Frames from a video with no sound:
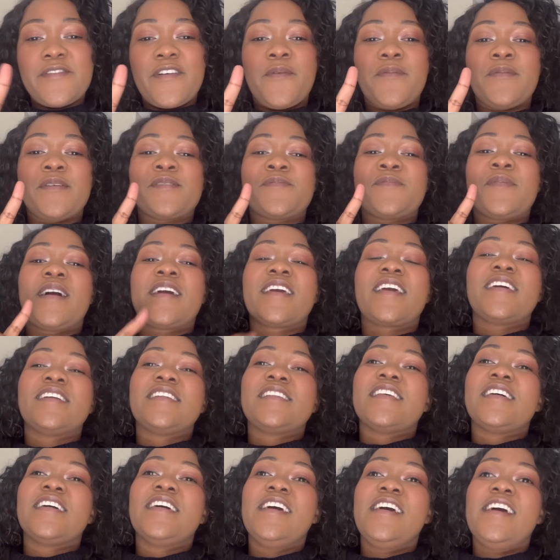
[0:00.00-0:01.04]
Farmers Market.
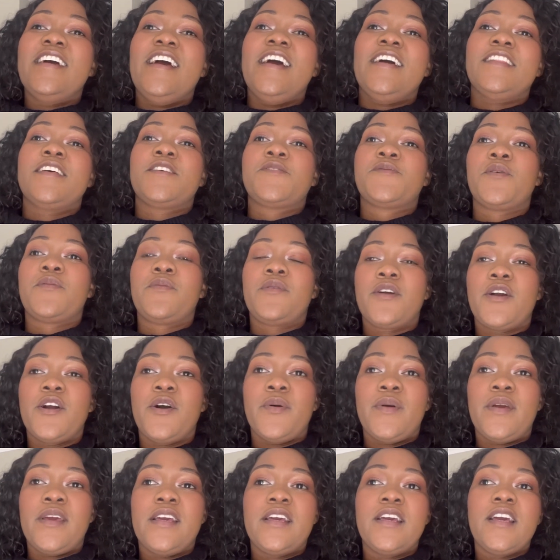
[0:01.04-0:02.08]
And that's where we're
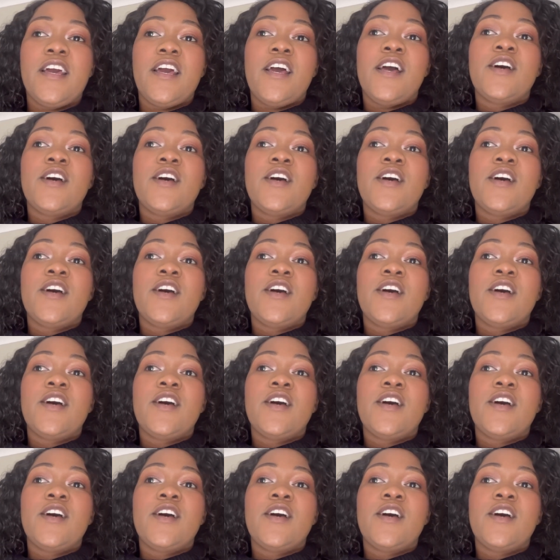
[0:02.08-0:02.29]
going.